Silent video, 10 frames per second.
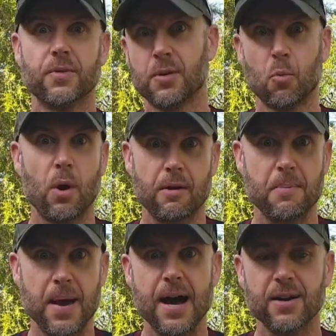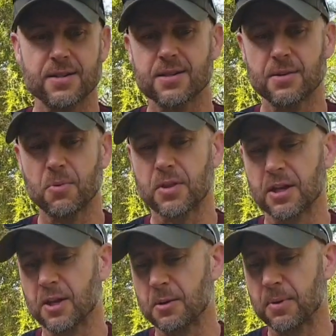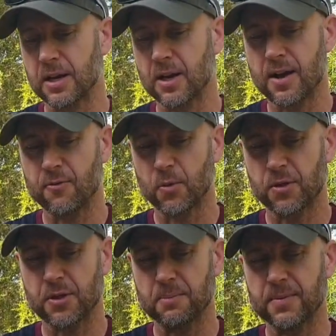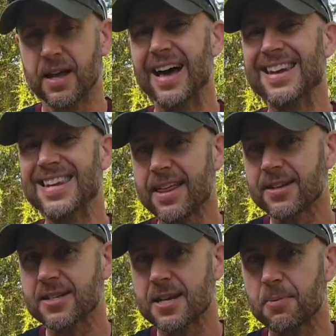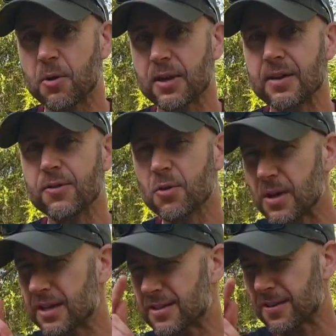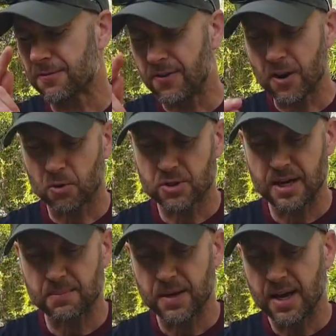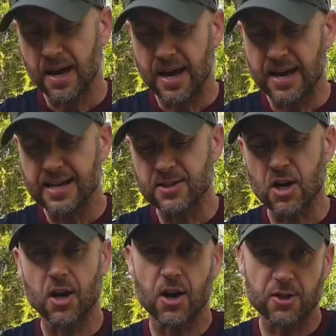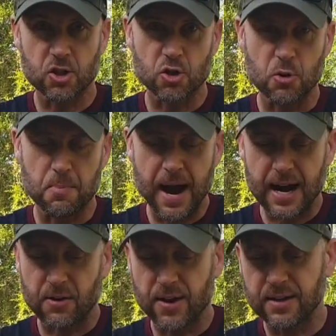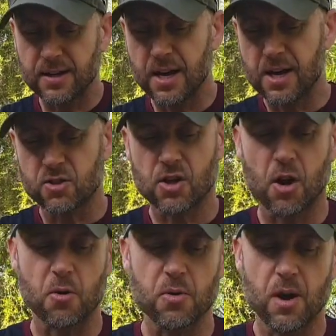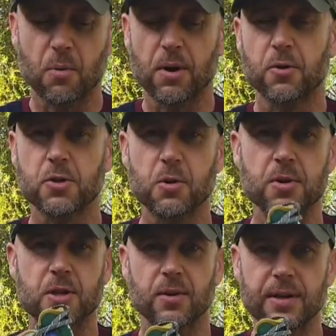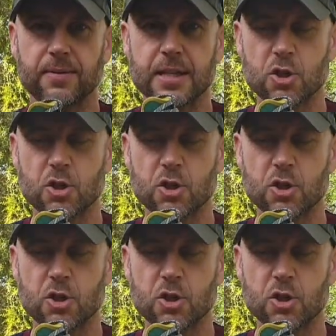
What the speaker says: whereabouts with a little bit of life with them. Another tip I'll leave you, and it's a final tip, is I like to do park run. So what I'll do is I'll leave these